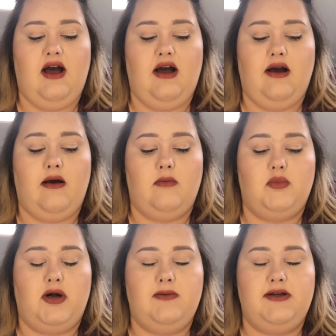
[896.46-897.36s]

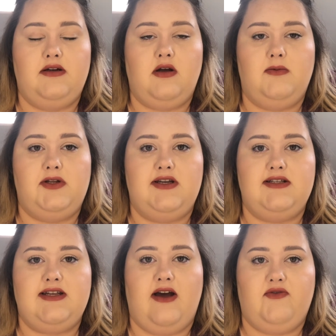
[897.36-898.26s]
probably in a couple
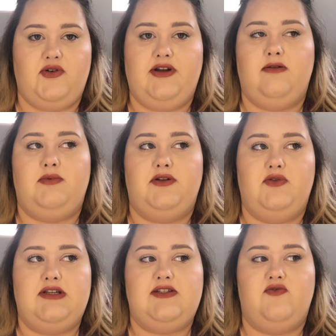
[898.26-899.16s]
days after I upload
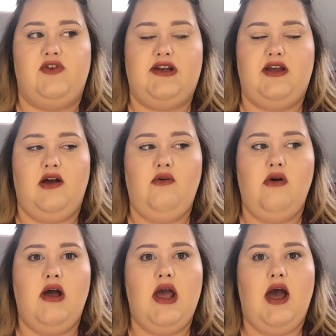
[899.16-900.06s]
this video.
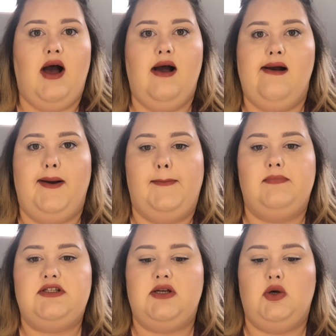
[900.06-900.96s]

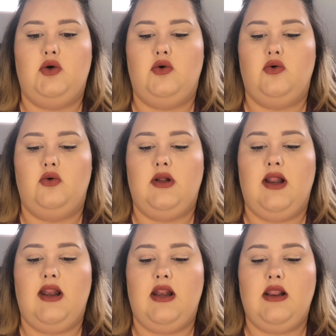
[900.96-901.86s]
So
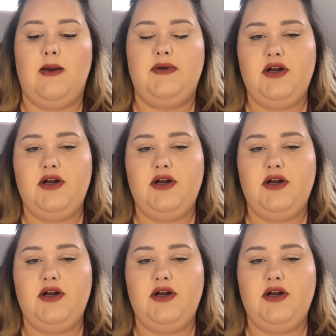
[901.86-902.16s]
let